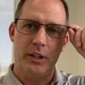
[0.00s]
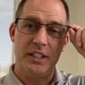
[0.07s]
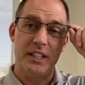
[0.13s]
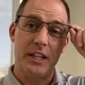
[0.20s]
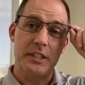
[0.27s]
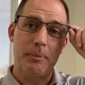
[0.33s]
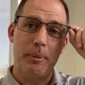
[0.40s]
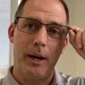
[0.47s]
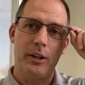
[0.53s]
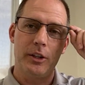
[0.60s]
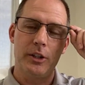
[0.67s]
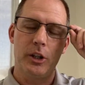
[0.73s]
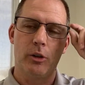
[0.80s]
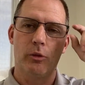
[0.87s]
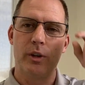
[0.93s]
It does depend
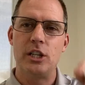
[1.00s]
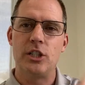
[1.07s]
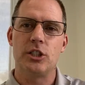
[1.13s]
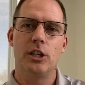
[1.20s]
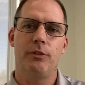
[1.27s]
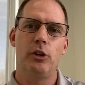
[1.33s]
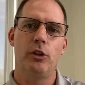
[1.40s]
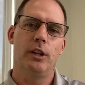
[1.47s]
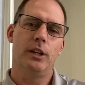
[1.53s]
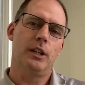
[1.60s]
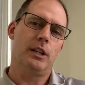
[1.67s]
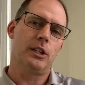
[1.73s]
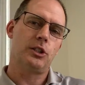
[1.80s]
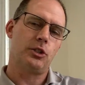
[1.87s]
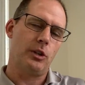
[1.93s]
on your region if you're in an
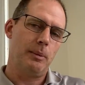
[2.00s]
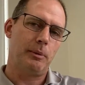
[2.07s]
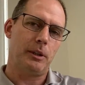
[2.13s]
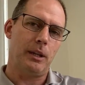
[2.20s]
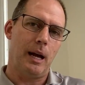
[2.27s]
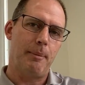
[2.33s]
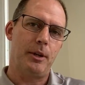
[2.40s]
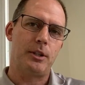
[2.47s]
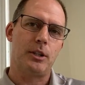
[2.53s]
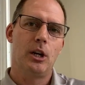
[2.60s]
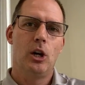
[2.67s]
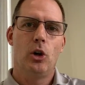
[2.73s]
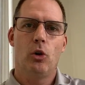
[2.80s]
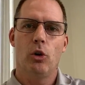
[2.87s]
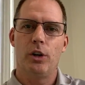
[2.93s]
extreme climate
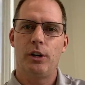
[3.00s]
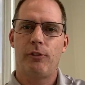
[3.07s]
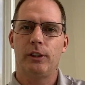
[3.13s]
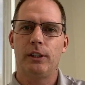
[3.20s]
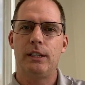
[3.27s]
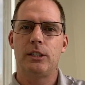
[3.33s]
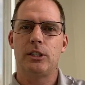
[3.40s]
or differently.